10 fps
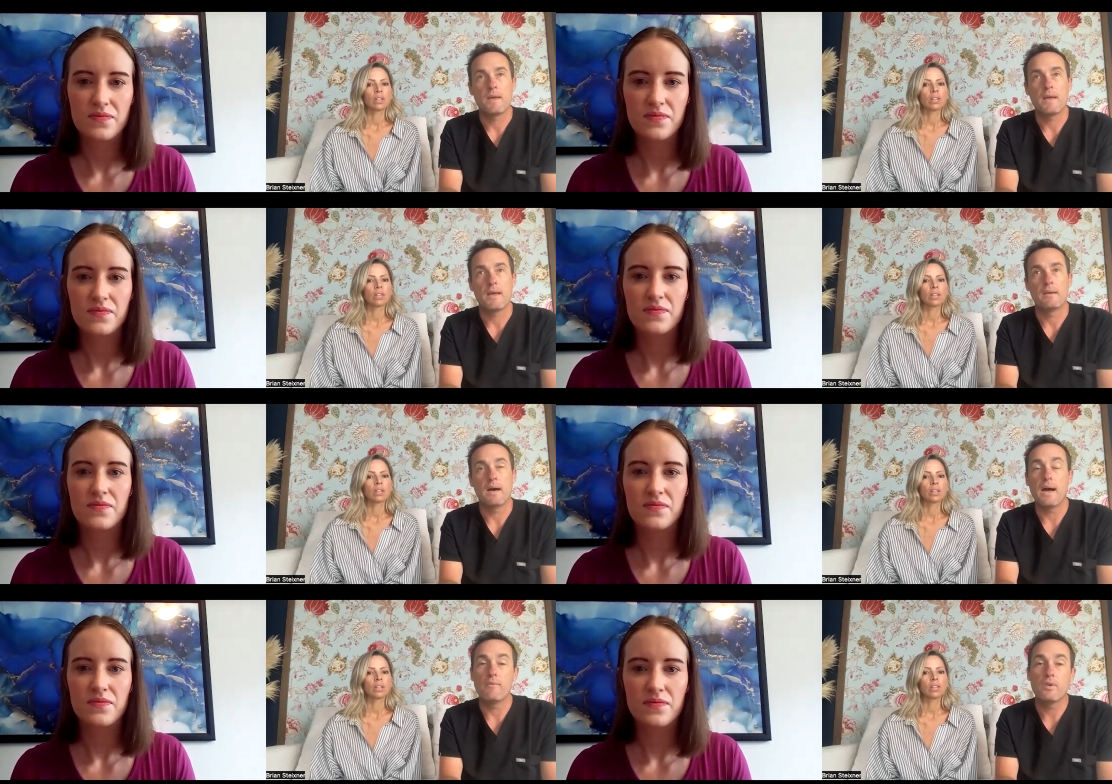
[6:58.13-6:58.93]
Speaker 1: And
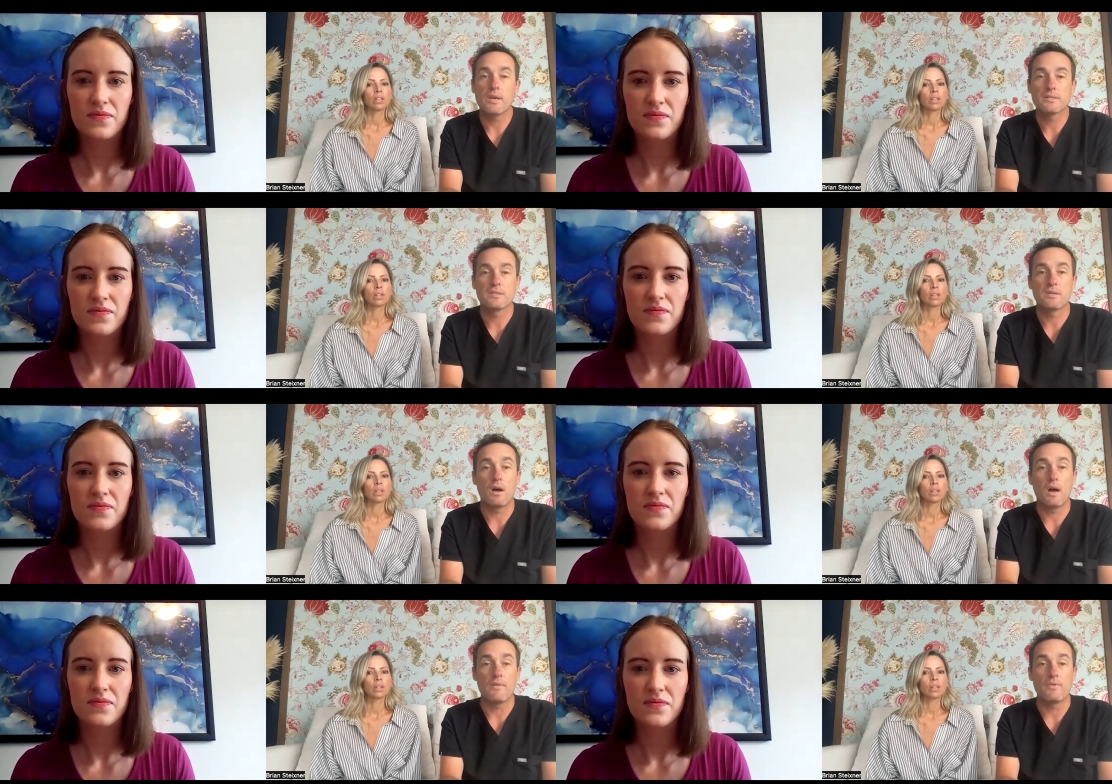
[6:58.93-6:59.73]
I V
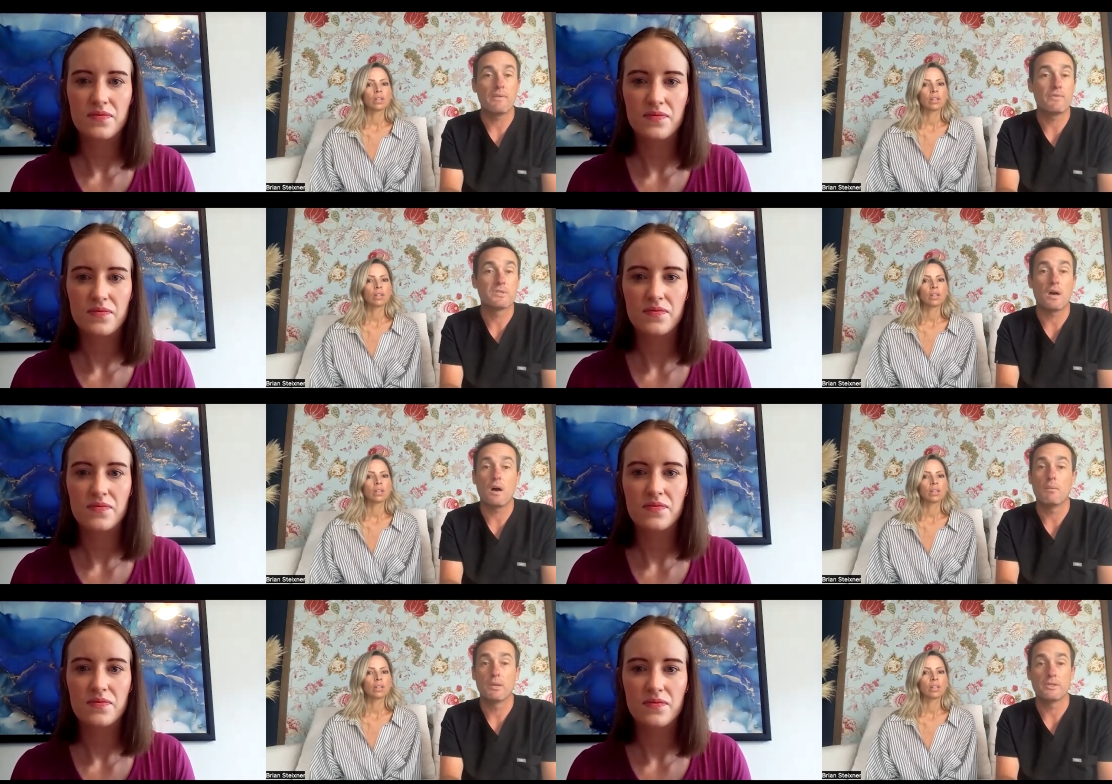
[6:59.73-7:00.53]
F is a
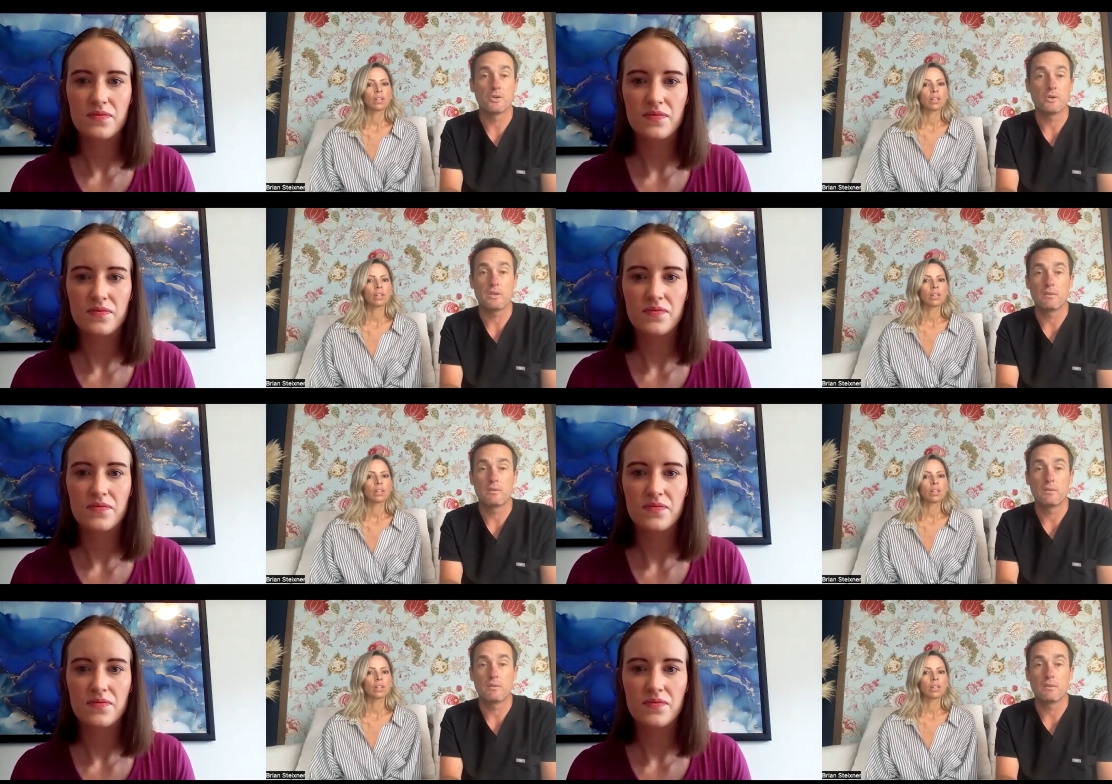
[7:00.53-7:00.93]
humbling journey